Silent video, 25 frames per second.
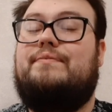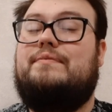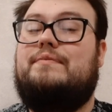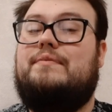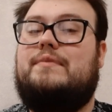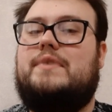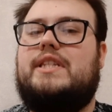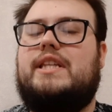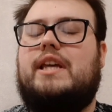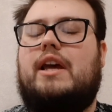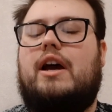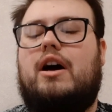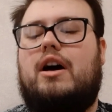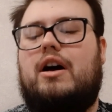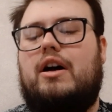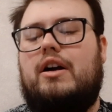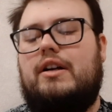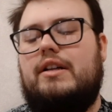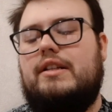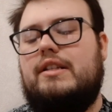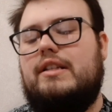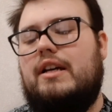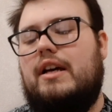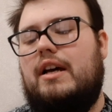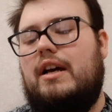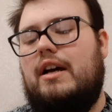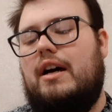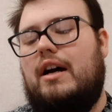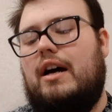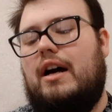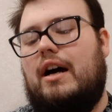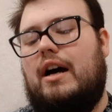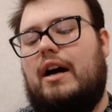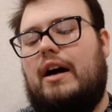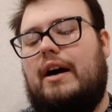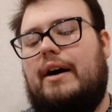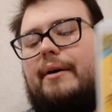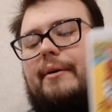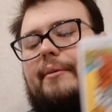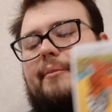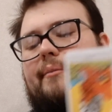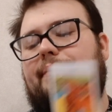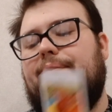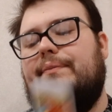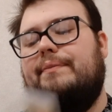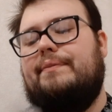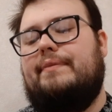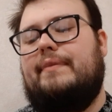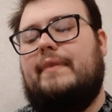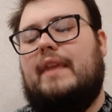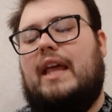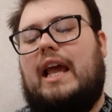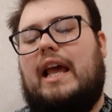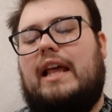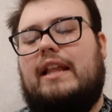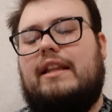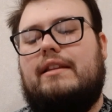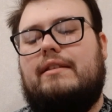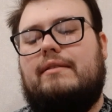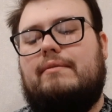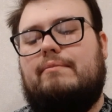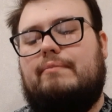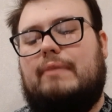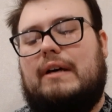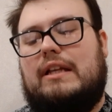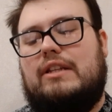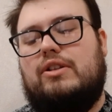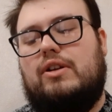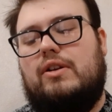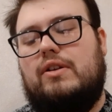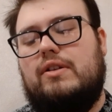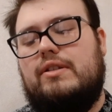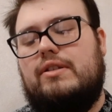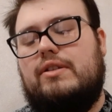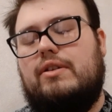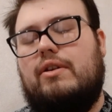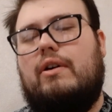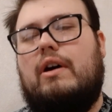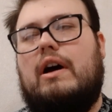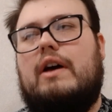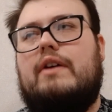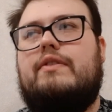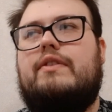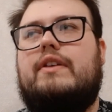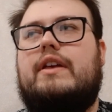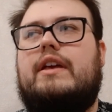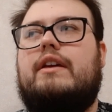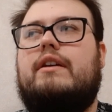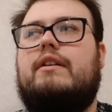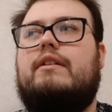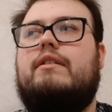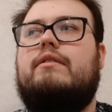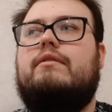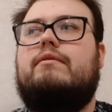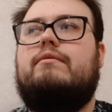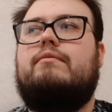stay hard. And but also I think